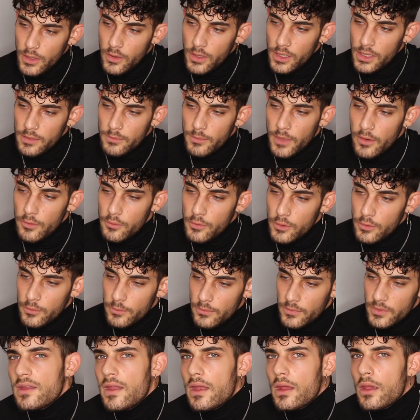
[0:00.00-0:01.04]
going in my room,
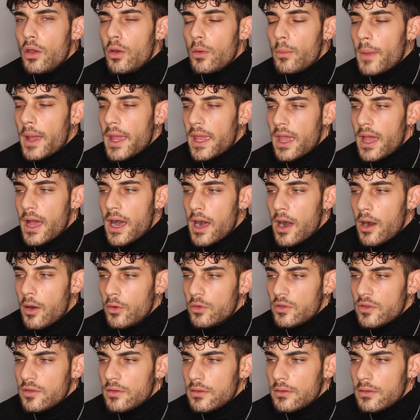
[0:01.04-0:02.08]
sitting on my
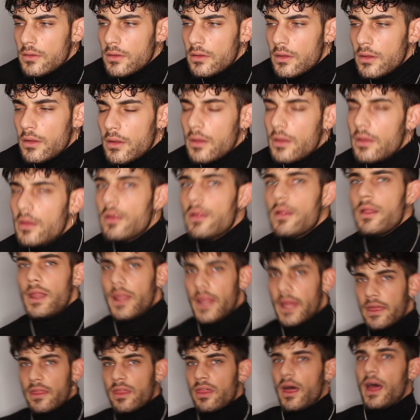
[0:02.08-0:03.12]
couch
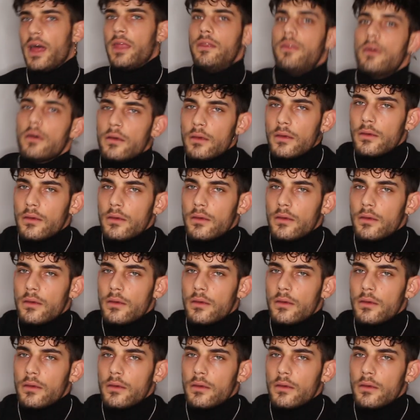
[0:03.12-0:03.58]
like that,